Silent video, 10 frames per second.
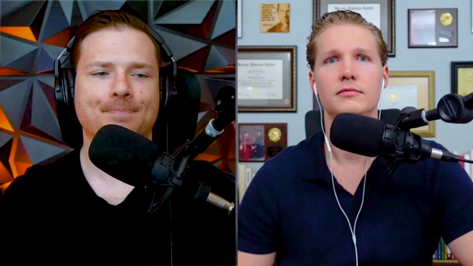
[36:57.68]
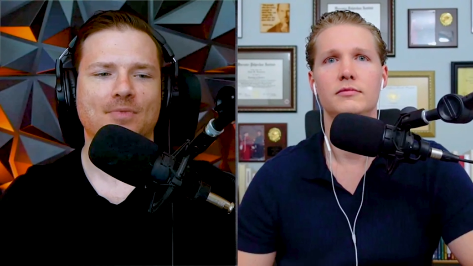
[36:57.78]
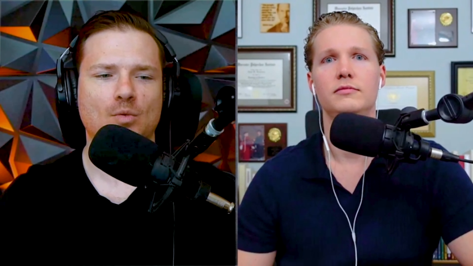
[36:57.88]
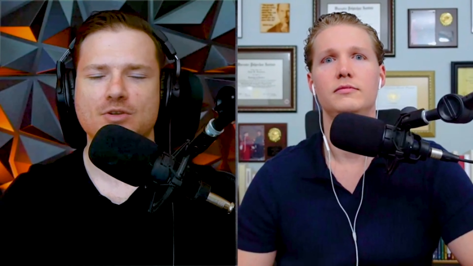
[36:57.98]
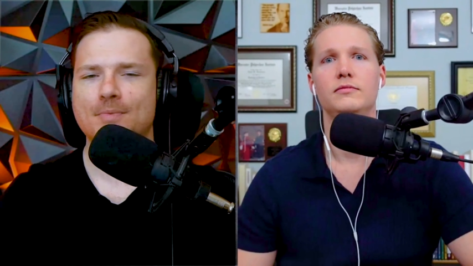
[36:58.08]

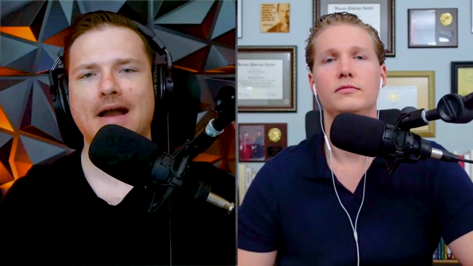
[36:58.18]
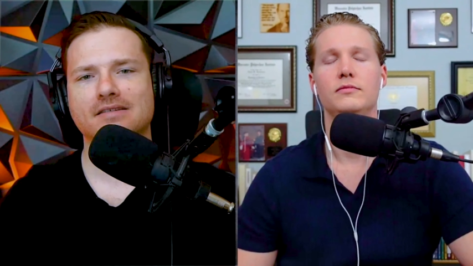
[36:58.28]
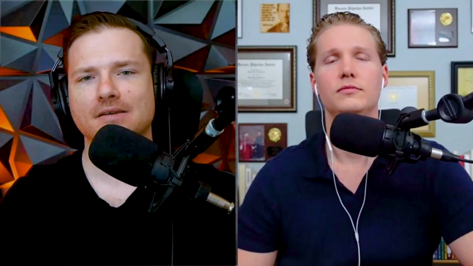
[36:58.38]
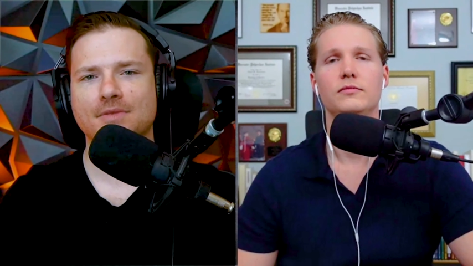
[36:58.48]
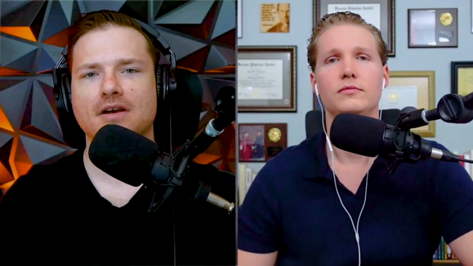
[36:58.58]
Speaker 1: When you buy
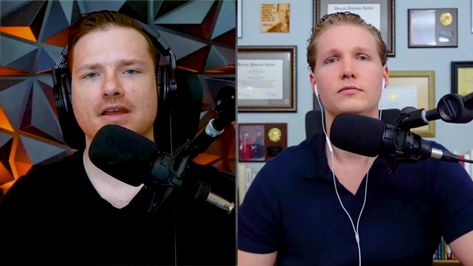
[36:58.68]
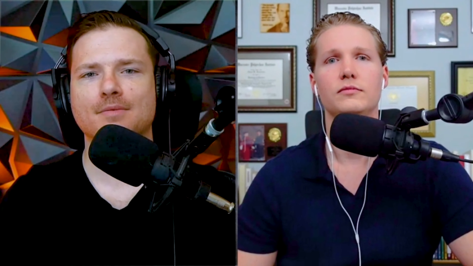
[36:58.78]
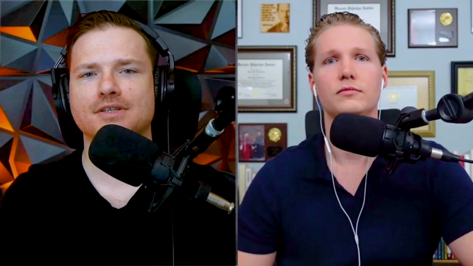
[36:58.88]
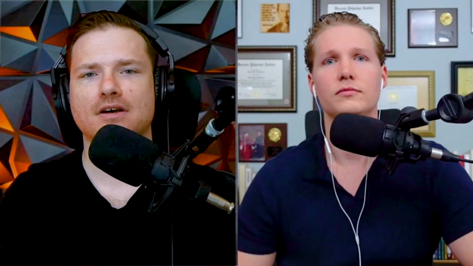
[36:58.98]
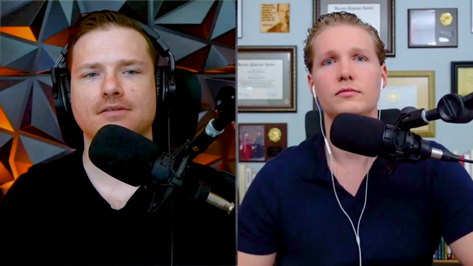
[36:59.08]
something on
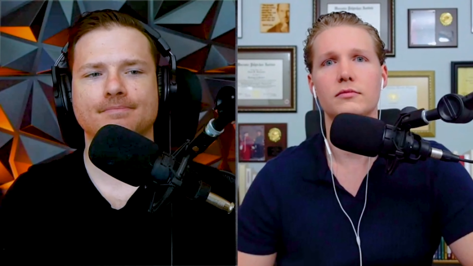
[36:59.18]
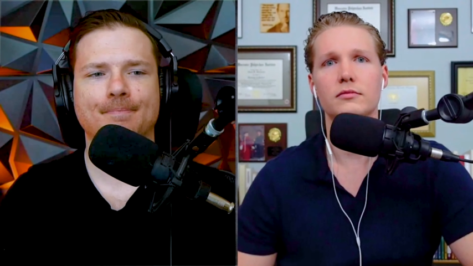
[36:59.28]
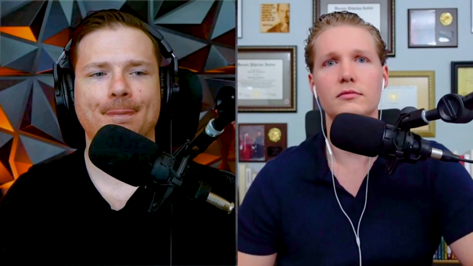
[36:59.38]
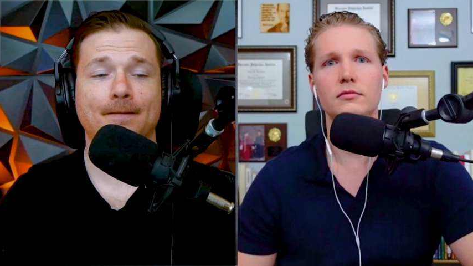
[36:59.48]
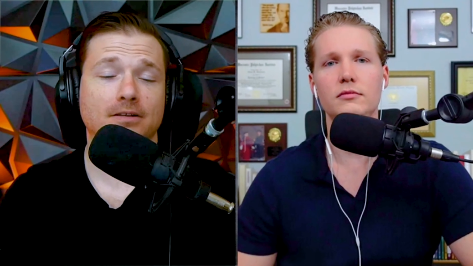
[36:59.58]
Amazon,
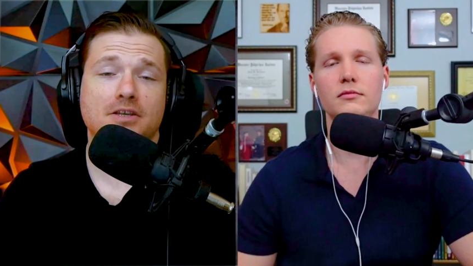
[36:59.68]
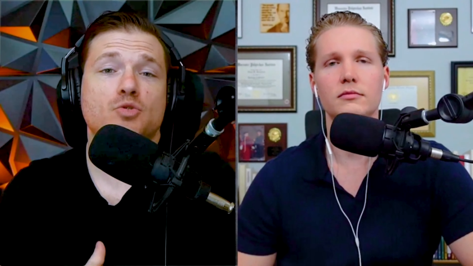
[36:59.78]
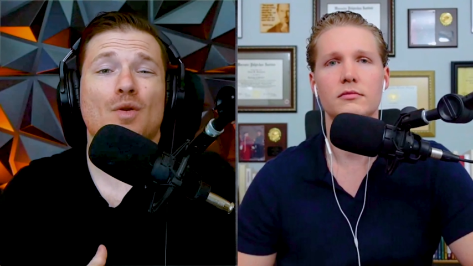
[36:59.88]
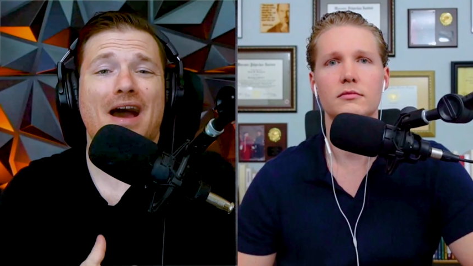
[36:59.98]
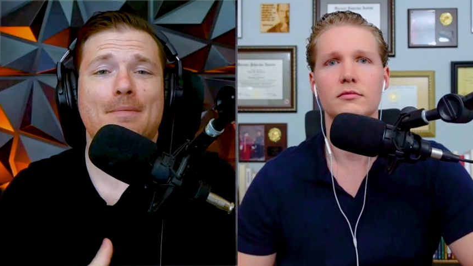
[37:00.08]
or at least
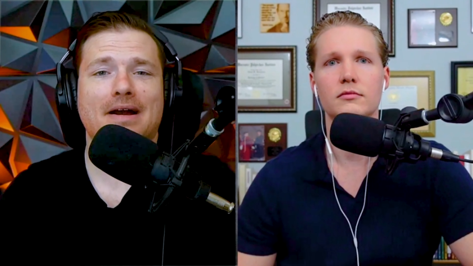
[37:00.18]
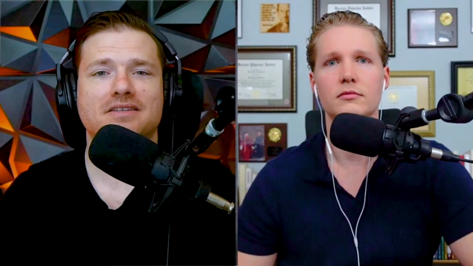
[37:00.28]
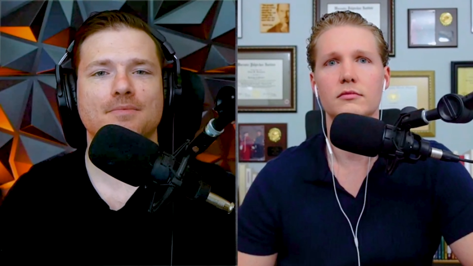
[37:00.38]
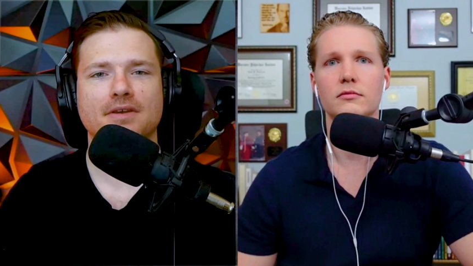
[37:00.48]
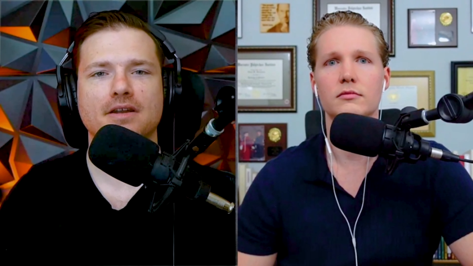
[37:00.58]
when I buy something on